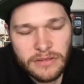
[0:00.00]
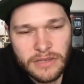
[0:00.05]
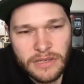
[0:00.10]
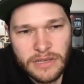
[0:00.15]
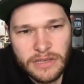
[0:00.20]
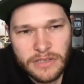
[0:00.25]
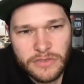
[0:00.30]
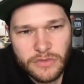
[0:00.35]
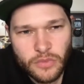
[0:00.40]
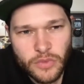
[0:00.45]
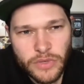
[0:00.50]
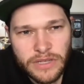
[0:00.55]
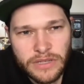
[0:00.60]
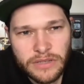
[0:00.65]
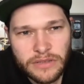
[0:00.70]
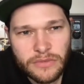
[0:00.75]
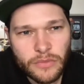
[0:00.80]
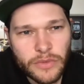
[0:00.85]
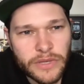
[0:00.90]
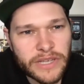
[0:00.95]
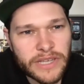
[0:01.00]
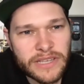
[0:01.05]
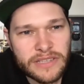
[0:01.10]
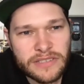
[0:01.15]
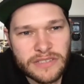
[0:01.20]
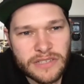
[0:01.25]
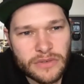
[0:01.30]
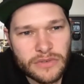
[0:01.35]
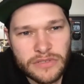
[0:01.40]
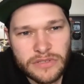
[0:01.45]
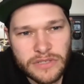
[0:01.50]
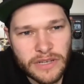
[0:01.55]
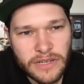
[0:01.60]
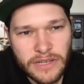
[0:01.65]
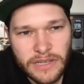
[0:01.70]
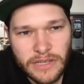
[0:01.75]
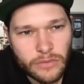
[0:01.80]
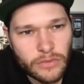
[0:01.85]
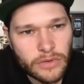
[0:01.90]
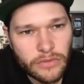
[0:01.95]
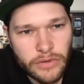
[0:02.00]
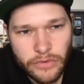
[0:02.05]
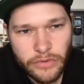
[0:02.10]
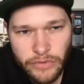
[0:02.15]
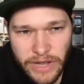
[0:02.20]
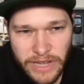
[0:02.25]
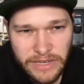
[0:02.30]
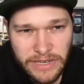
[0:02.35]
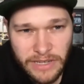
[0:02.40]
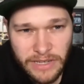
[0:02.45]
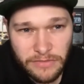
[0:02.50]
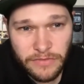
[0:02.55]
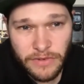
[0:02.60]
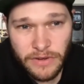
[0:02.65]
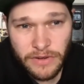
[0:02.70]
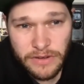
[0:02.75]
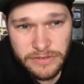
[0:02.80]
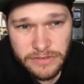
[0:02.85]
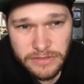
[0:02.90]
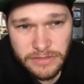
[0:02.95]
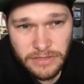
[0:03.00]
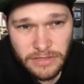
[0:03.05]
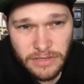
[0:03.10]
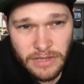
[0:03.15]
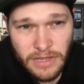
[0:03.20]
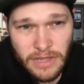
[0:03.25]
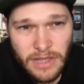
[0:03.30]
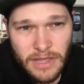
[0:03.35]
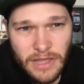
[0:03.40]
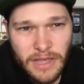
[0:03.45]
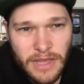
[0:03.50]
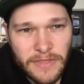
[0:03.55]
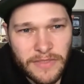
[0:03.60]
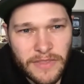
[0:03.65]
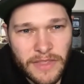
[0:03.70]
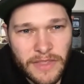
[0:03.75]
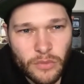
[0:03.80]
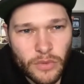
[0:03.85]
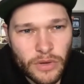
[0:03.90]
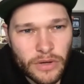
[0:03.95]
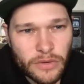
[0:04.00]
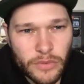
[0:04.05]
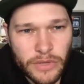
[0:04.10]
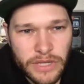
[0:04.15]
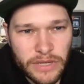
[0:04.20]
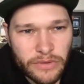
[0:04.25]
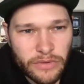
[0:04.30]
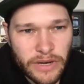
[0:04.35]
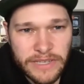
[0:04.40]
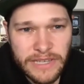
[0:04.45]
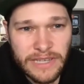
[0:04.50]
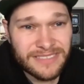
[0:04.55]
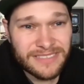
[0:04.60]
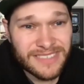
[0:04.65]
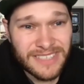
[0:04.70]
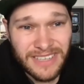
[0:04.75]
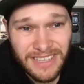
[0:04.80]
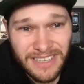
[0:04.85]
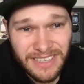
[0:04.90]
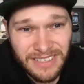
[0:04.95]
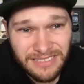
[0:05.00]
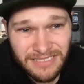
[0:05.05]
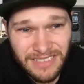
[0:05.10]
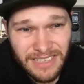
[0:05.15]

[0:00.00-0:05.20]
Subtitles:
Because we get so stuck in what we write down first and then what we write down second.